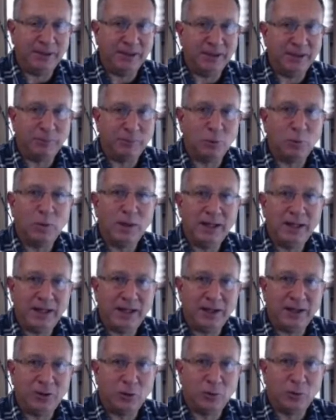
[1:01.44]
in the upper
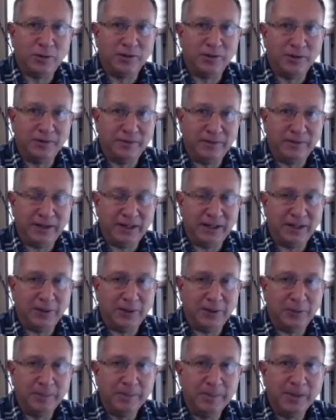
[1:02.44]
right-hand corner of the
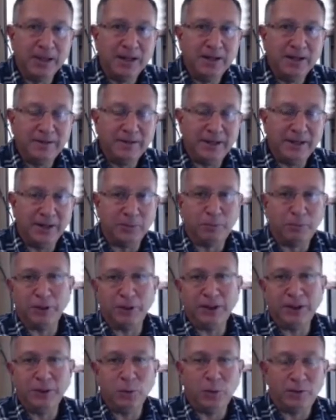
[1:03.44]
video that'll
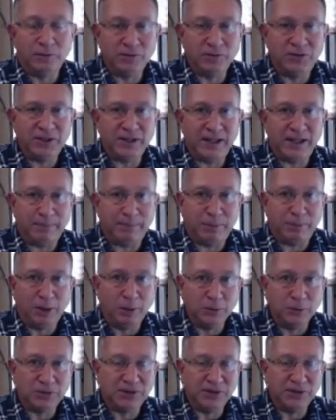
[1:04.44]
bring you over to that
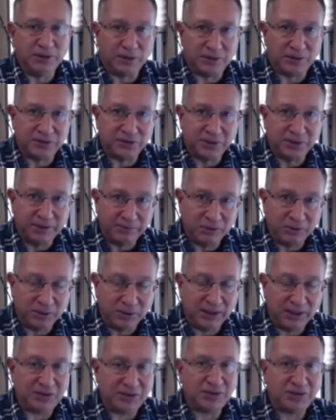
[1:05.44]
post, and it'll also give you
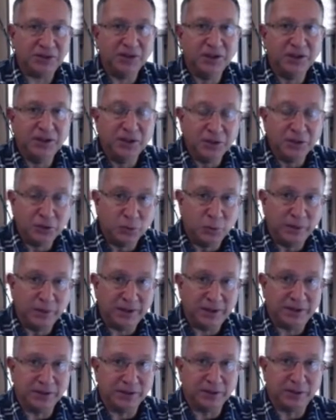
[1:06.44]
links to where
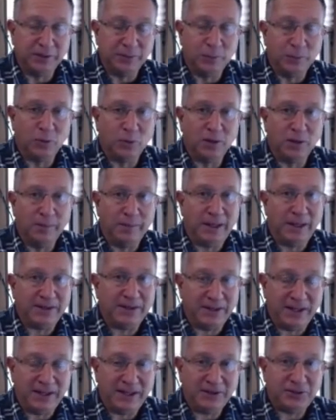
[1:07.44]
you can learn more about
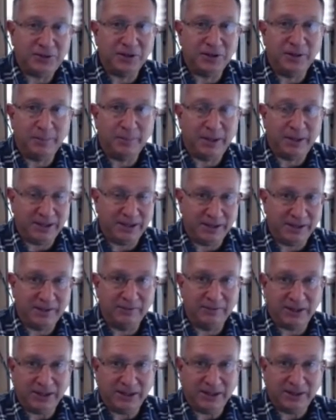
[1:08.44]
the hitch and the bike and
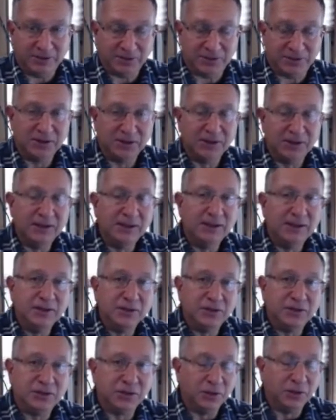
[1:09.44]
everything else.
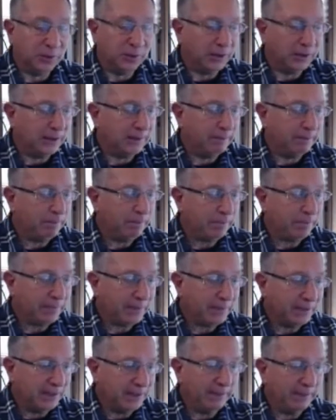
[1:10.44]
So
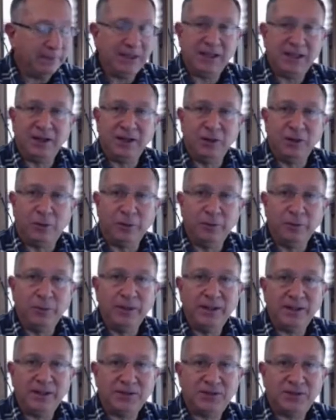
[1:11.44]
let me get going with
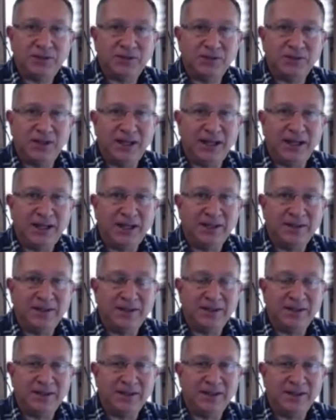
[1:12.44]
this, and
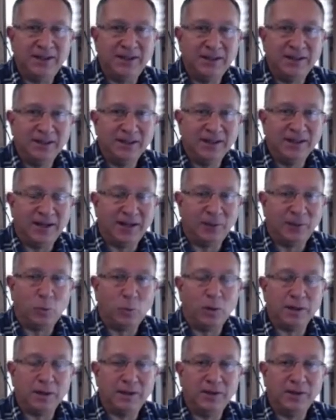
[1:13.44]
I'll
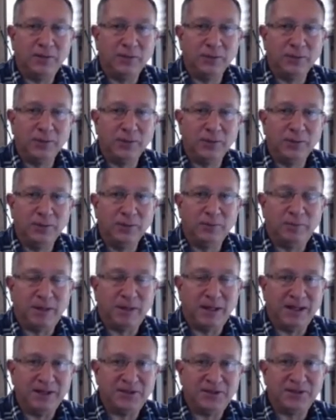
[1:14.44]
walk you through
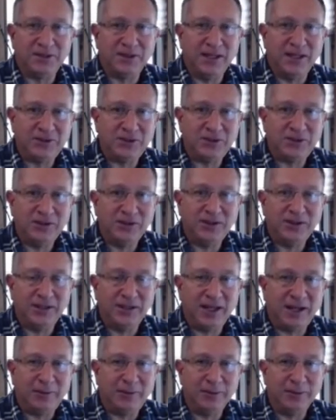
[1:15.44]
my installation
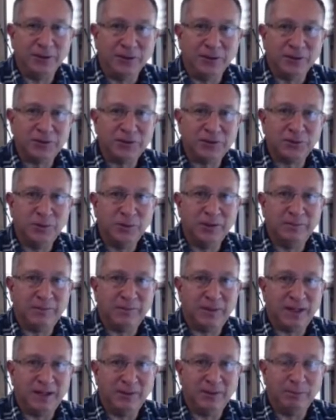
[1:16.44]
and how it looks with
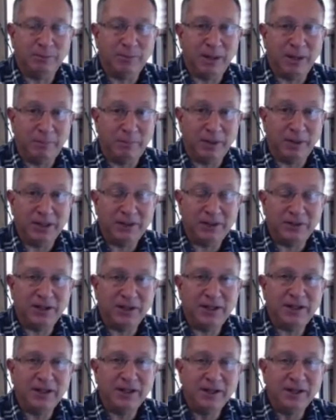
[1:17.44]
my bike
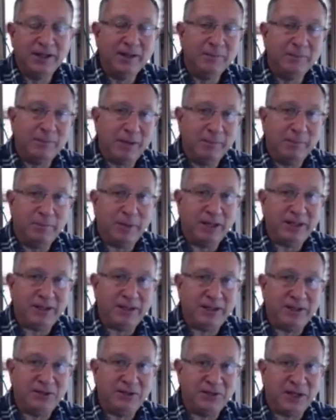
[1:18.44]
on it. My
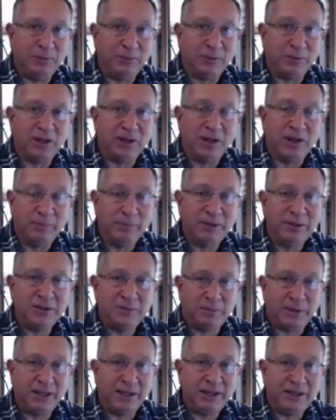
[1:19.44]
bike is a recumbent
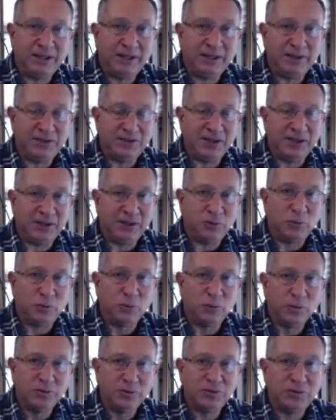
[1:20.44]
bike. It's a
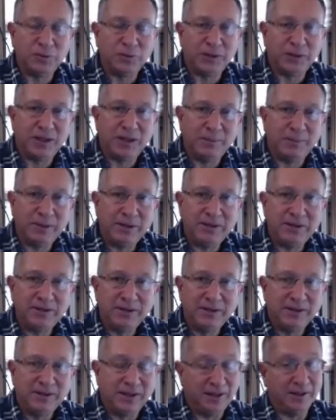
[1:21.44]
cruise recumbent.
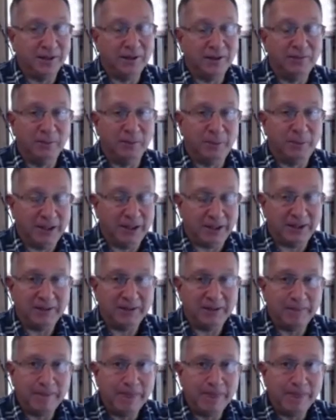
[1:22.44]
I love the bike,